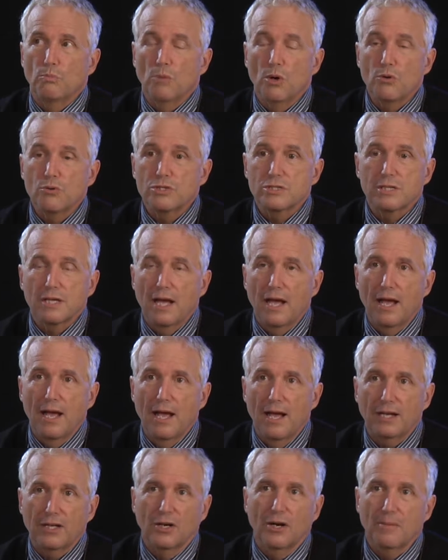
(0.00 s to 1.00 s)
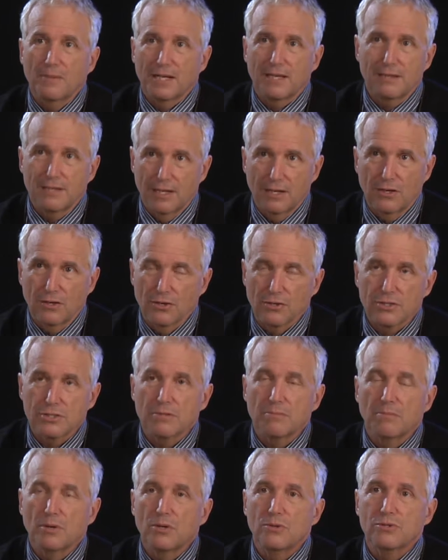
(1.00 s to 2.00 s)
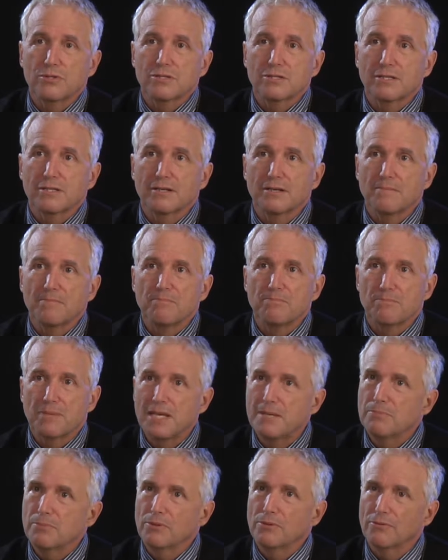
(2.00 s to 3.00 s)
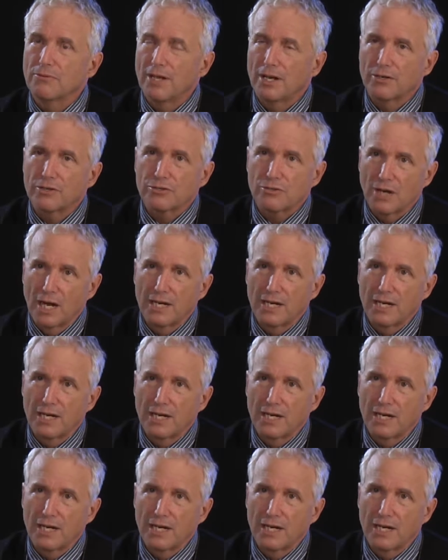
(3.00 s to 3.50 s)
most economic thinkers, most people that are